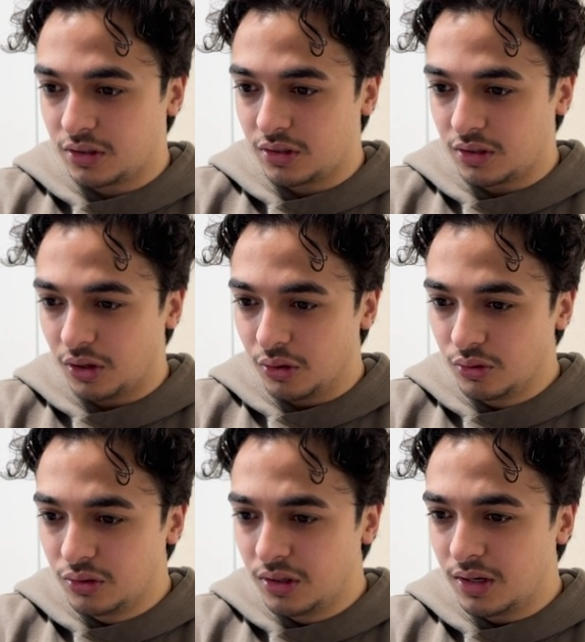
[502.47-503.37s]

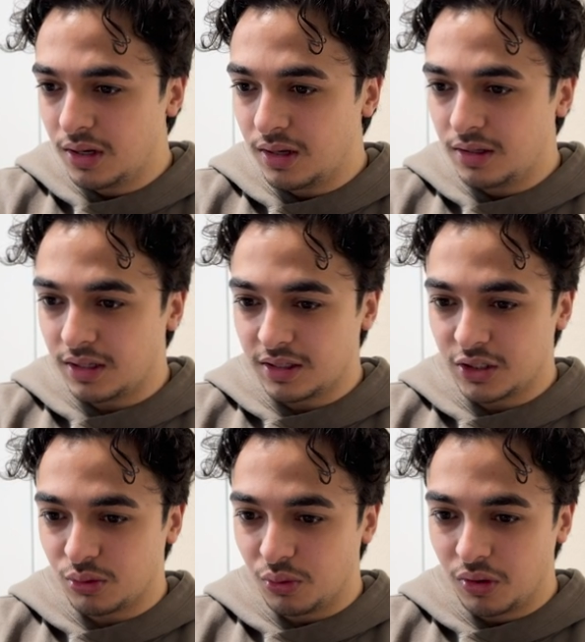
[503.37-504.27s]
code, I think
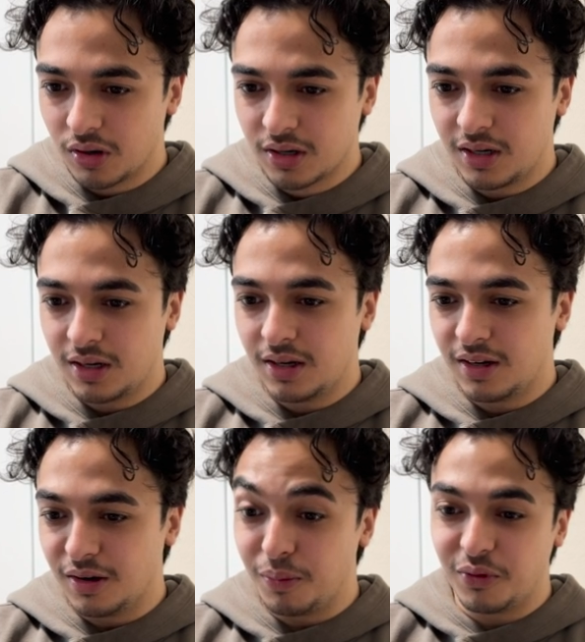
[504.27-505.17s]
this will work,
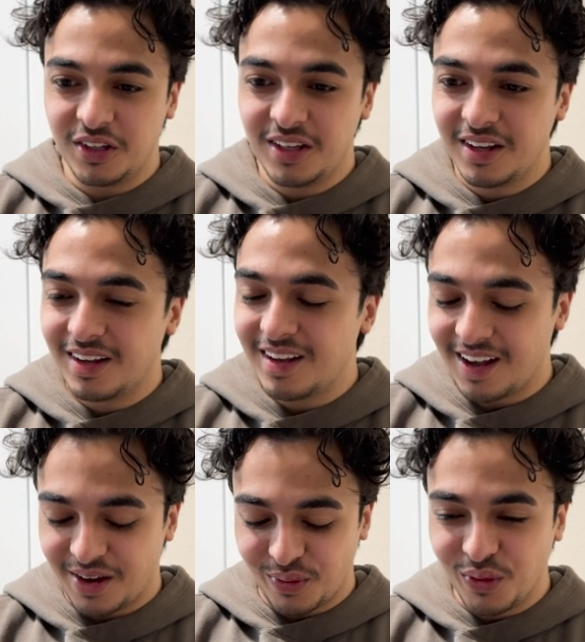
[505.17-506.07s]
hopefully.
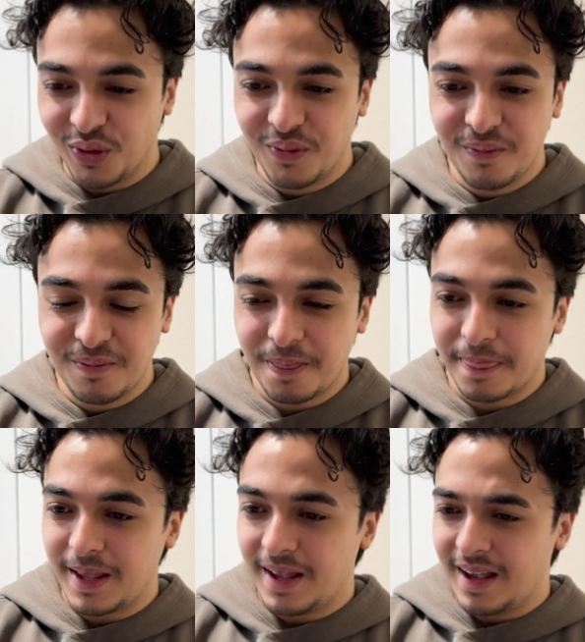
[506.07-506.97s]
I don't know.
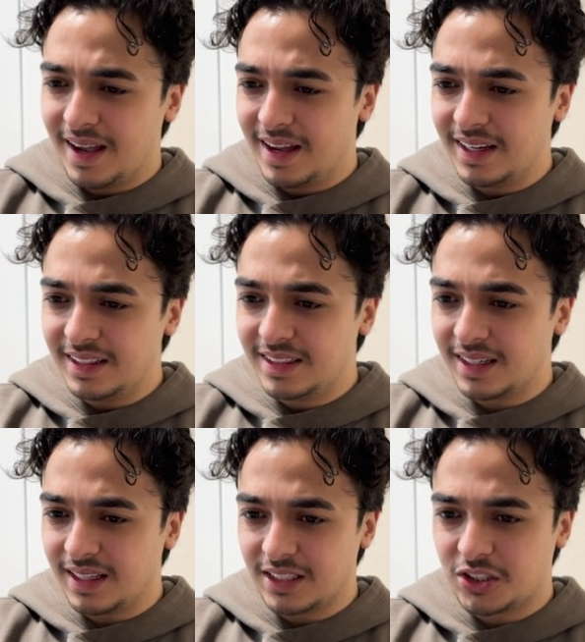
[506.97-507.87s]
And
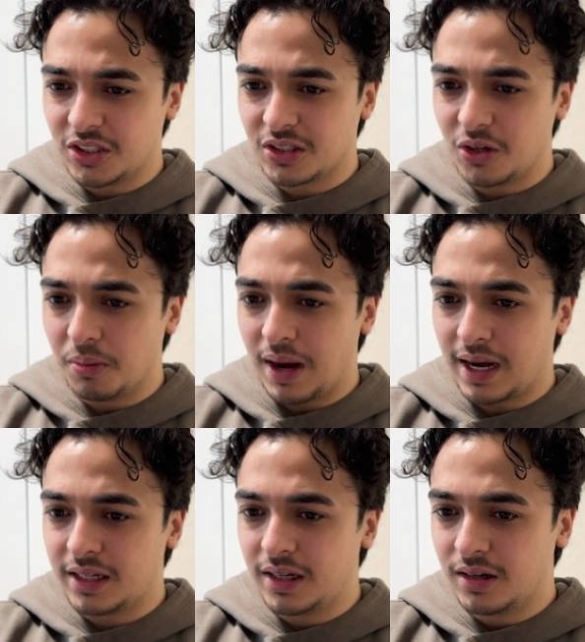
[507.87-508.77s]
let's just go
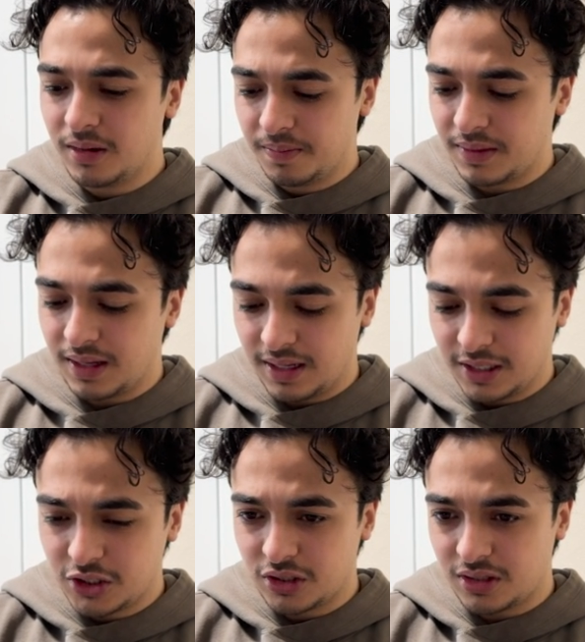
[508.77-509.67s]
back here and
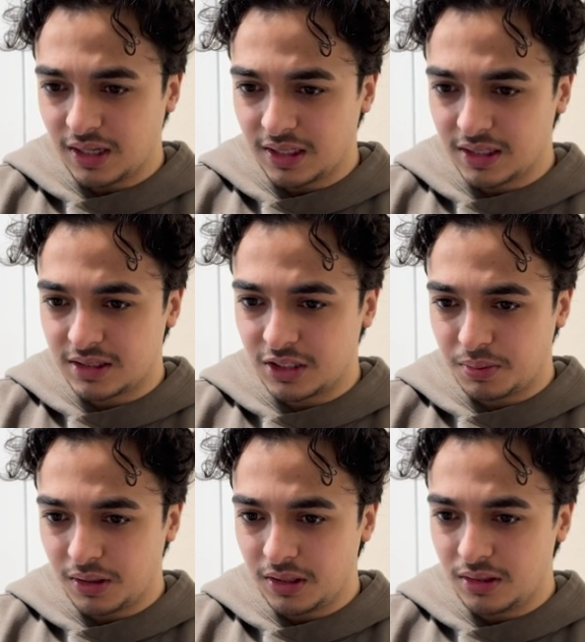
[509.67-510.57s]
let's just, I guess,
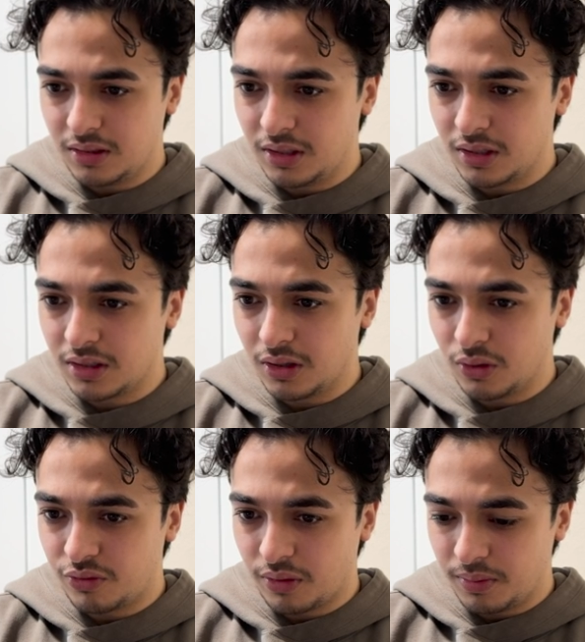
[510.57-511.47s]
display the
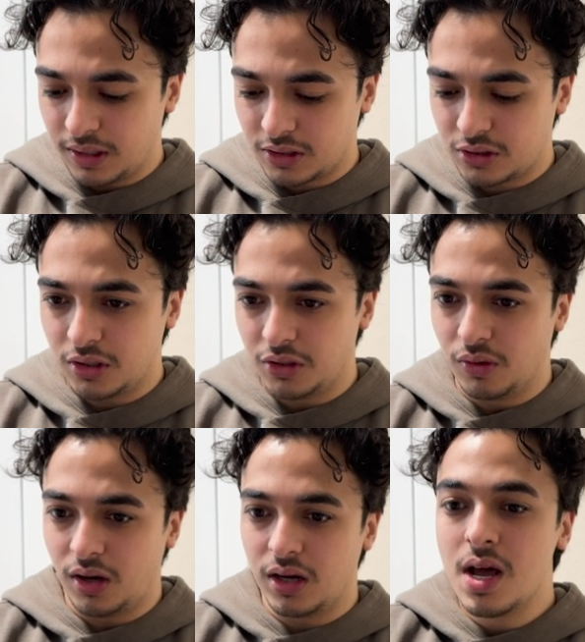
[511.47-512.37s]
code from next U
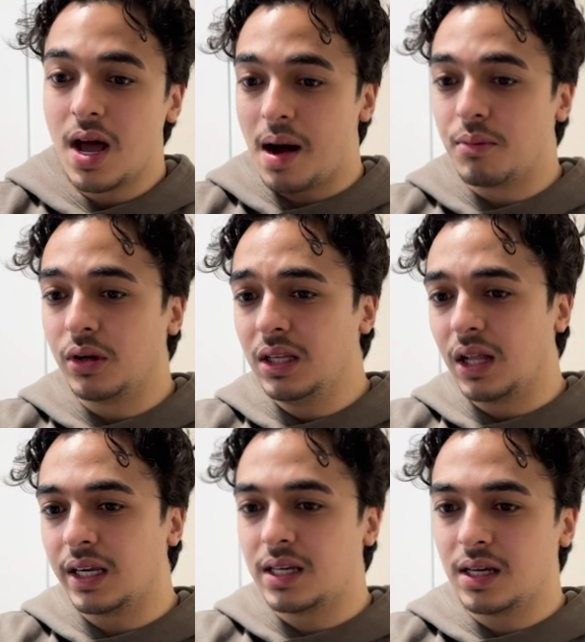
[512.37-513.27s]
I. I'm really
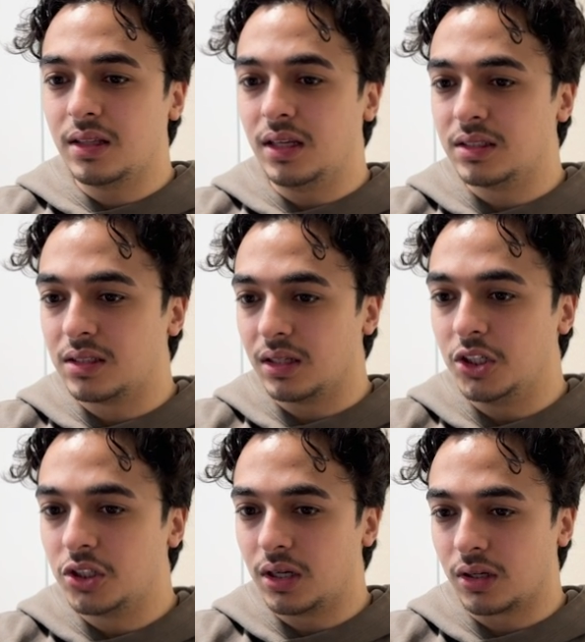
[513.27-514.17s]
liking the
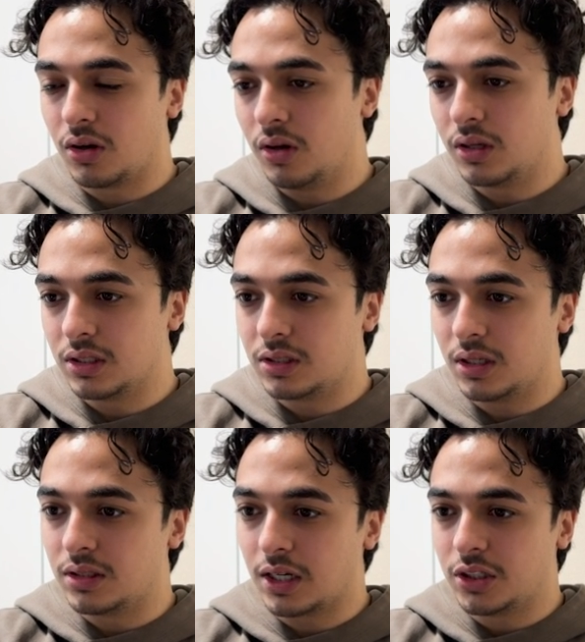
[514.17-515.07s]
installation calling. It's
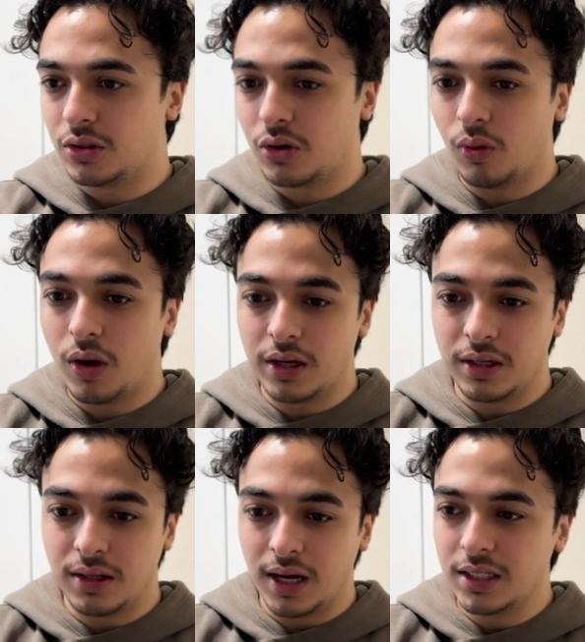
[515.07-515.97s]
it's actually quite
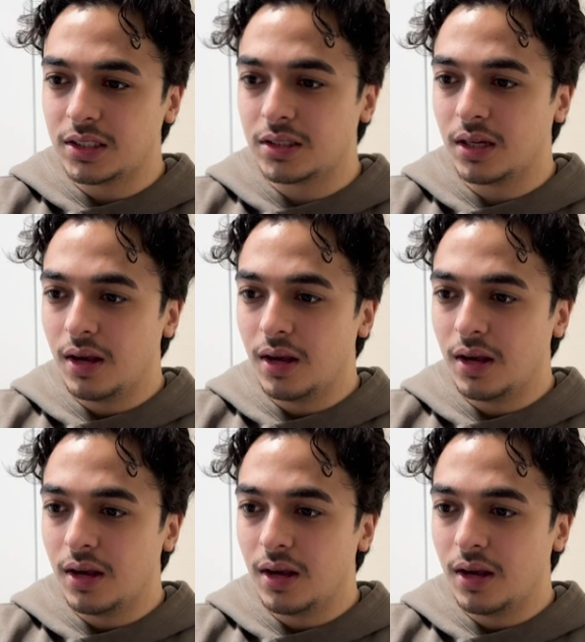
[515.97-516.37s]
nice.